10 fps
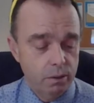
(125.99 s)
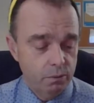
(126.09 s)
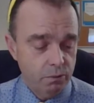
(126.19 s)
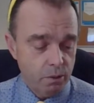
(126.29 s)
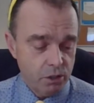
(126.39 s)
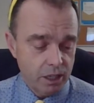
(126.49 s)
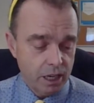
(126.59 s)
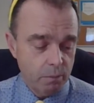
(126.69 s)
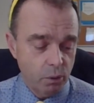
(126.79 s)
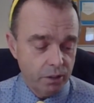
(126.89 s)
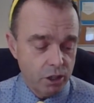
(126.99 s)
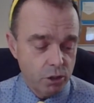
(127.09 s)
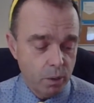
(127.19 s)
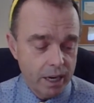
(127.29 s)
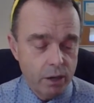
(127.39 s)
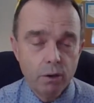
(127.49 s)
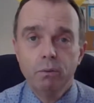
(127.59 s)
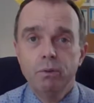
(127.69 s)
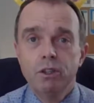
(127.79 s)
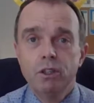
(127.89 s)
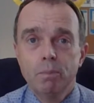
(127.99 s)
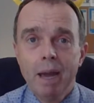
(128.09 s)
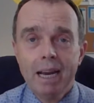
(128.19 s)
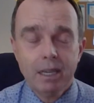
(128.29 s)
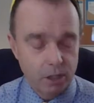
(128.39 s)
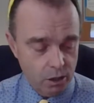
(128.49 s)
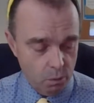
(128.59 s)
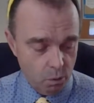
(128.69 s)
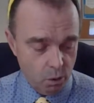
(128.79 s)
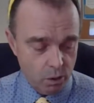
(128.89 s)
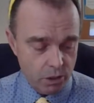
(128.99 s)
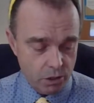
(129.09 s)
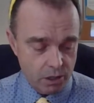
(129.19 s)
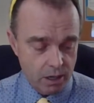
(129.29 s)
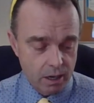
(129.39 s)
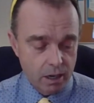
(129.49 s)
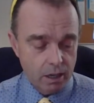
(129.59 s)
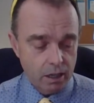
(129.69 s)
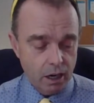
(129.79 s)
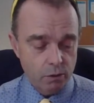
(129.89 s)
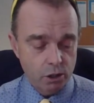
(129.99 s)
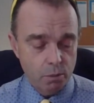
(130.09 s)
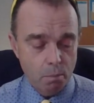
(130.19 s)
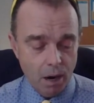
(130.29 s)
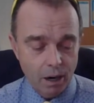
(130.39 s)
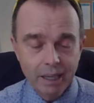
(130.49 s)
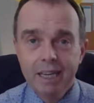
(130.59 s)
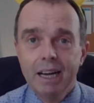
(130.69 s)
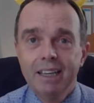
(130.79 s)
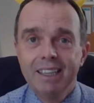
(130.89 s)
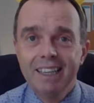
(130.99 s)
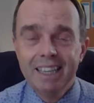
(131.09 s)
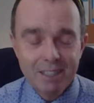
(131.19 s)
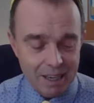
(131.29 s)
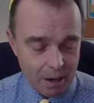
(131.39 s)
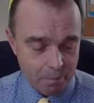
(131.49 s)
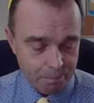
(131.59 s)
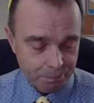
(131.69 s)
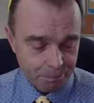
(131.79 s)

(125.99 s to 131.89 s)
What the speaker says: from Sycamore this week, Respect Awards go to Marley and Lydia.